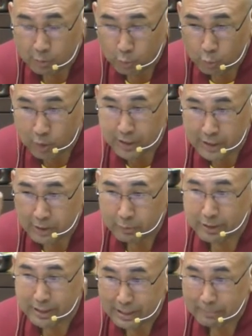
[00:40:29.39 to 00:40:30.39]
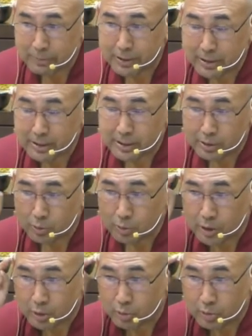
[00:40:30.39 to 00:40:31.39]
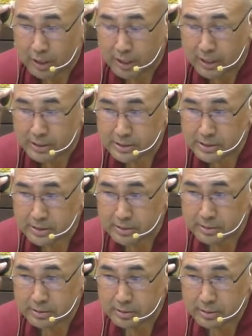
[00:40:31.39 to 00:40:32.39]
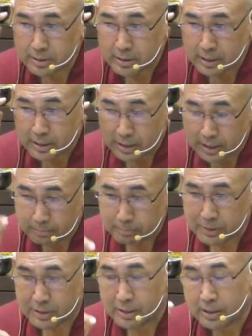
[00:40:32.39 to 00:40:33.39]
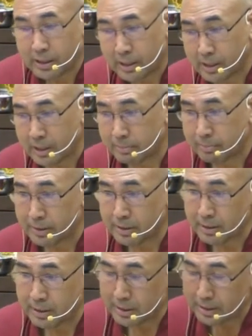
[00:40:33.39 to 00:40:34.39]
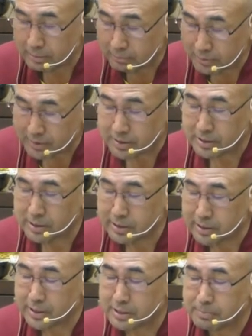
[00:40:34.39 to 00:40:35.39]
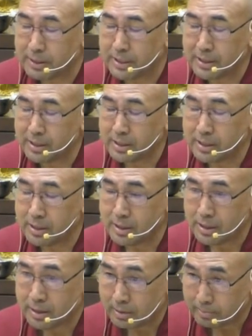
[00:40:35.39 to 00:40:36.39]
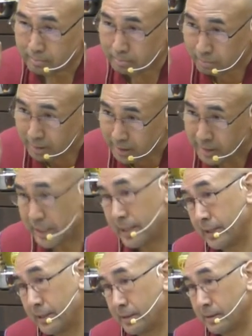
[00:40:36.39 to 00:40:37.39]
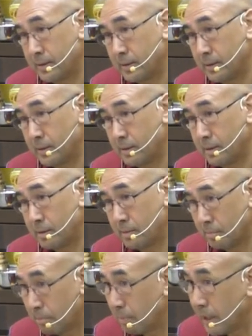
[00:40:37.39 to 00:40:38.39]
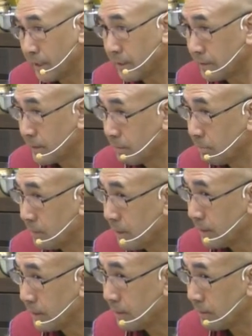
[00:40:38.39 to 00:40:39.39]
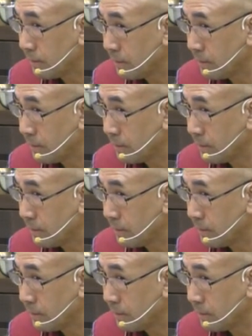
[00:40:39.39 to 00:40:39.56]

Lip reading: whatever happen, you know, around us, happy, unhappy, everything created by mind. Mind, right? Mind.